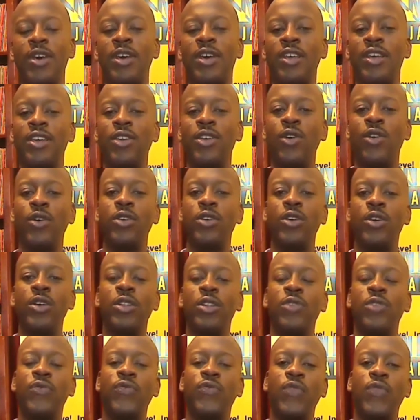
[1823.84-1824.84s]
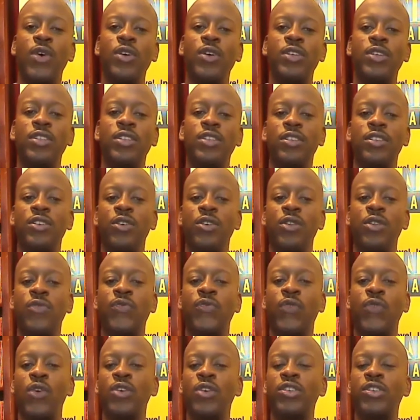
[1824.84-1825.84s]
You're the
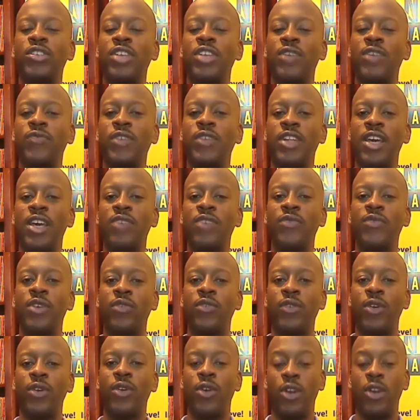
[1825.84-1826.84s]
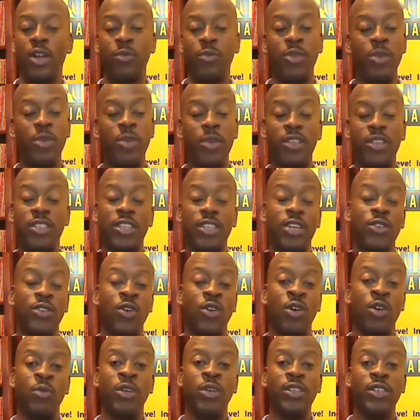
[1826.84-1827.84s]
first chef that I've ever heard, and maybe it is a
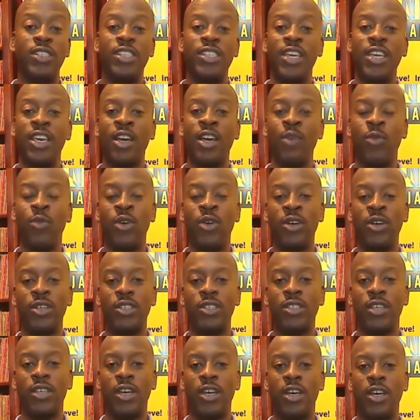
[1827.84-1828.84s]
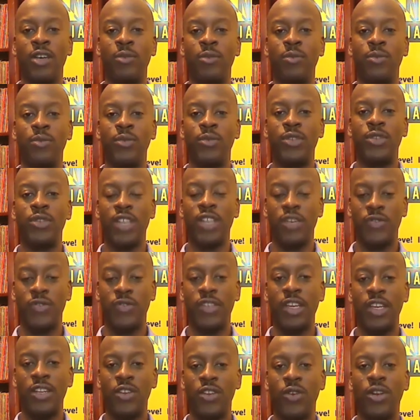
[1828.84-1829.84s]
normal saying amongst chefs
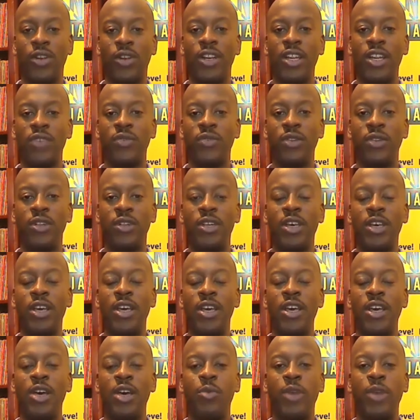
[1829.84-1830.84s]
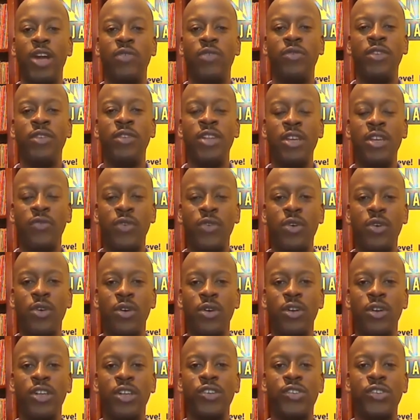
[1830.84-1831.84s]
at your level, but I've never
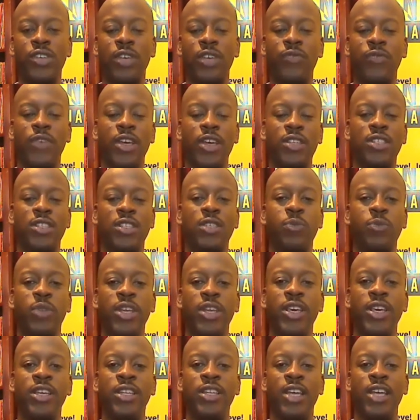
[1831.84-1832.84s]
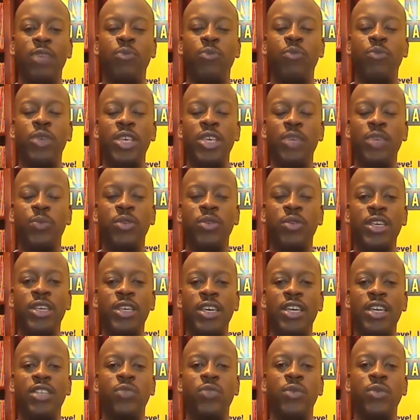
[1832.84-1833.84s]
heard a chef explain that people
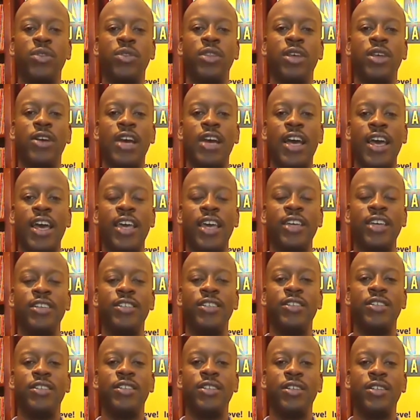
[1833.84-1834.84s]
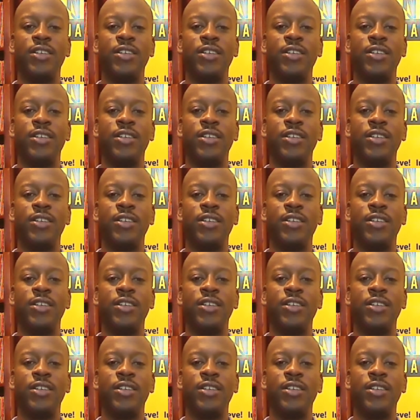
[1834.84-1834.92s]
eat with their eyes.